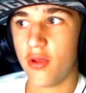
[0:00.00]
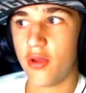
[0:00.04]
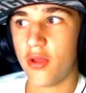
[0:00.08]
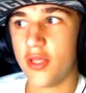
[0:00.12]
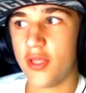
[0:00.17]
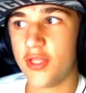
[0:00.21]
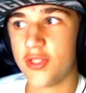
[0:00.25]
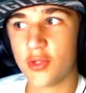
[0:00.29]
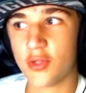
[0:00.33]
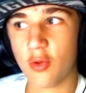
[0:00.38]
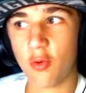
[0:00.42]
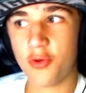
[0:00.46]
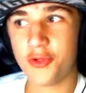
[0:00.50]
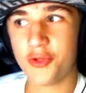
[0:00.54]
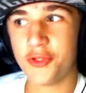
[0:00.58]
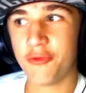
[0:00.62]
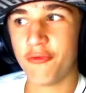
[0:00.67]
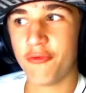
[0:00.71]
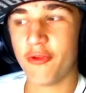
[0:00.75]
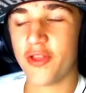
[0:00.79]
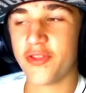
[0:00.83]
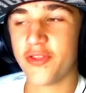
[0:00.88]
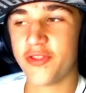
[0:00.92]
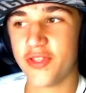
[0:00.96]
He scored 2
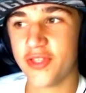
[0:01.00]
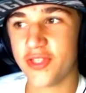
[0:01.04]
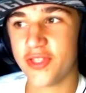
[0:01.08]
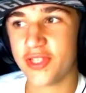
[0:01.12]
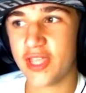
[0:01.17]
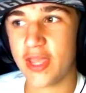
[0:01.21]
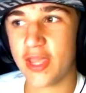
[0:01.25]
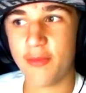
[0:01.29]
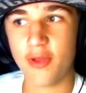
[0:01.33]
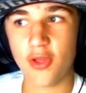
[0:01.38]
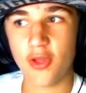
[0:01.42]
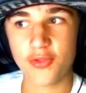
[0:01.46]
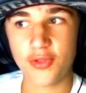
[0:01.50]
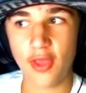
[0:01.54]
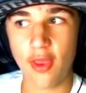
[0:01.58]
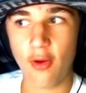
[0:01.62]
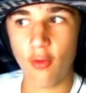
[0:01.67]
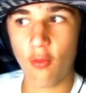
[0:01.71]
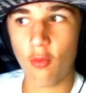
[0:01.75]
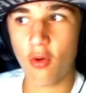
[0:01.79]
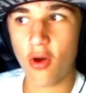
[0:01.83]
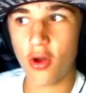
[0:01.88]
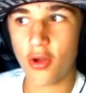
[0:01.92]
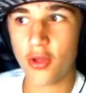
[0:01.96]
runs in this game. He also had a
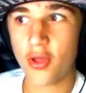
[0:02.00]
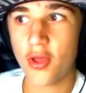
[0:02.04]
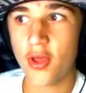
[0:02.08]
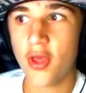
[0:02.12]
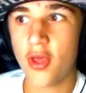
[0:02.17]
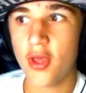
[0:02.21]
walk.